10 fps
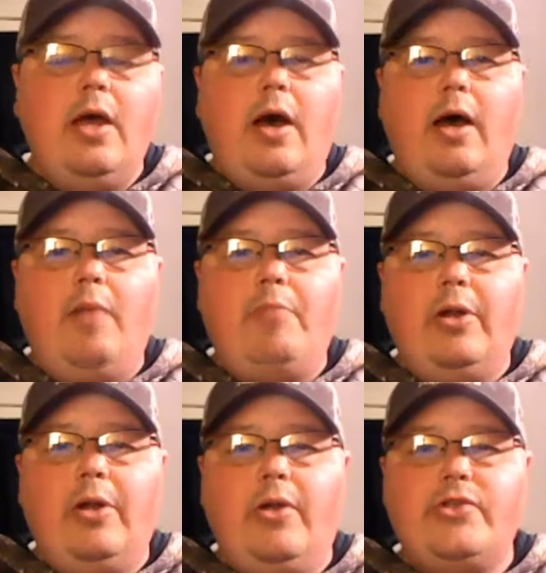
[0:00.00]

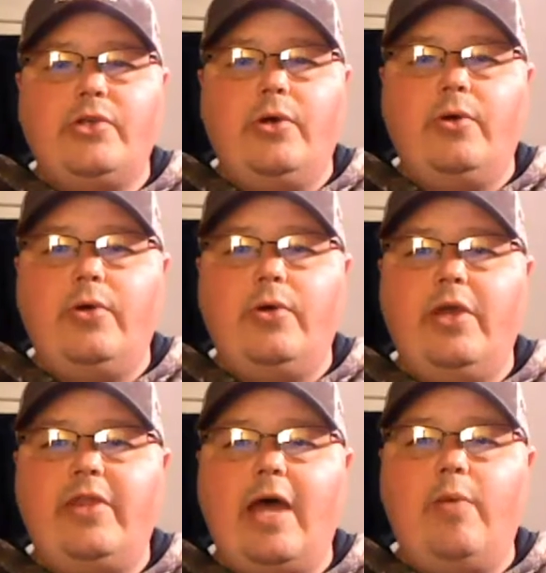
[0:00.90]
but also
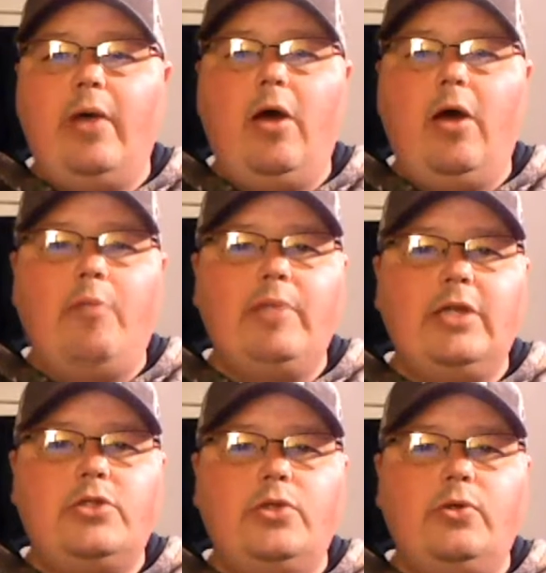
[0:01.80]
that will help
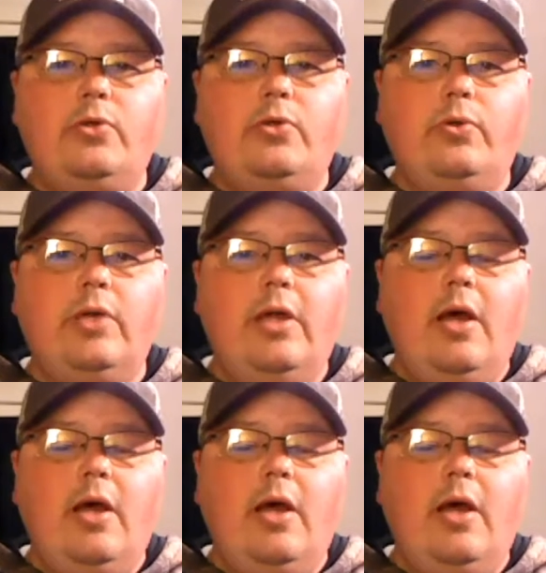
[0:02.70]
me to,